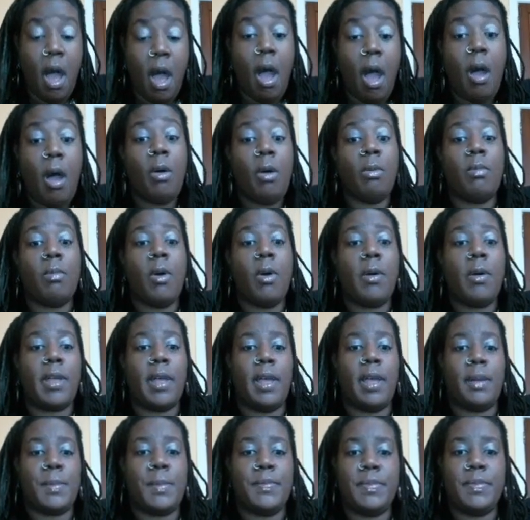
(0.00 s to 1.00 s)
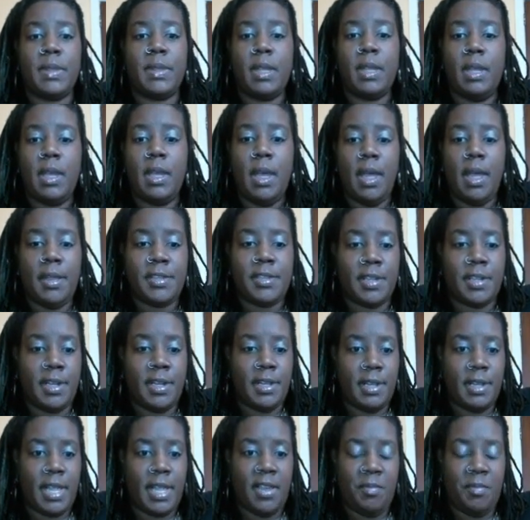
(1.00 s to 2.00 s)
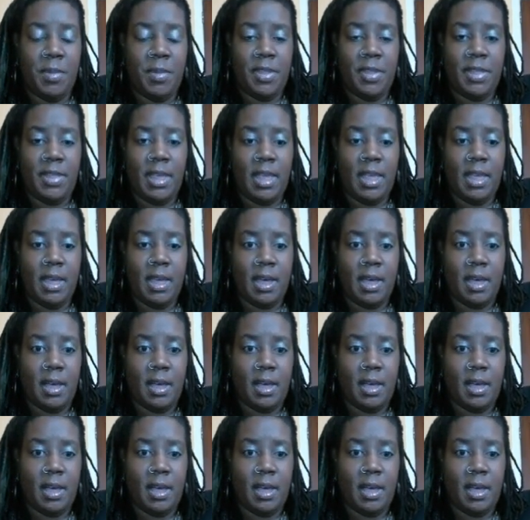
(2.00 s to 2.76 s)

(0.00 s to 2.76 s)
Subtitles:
Oh, okay. It's going to give me the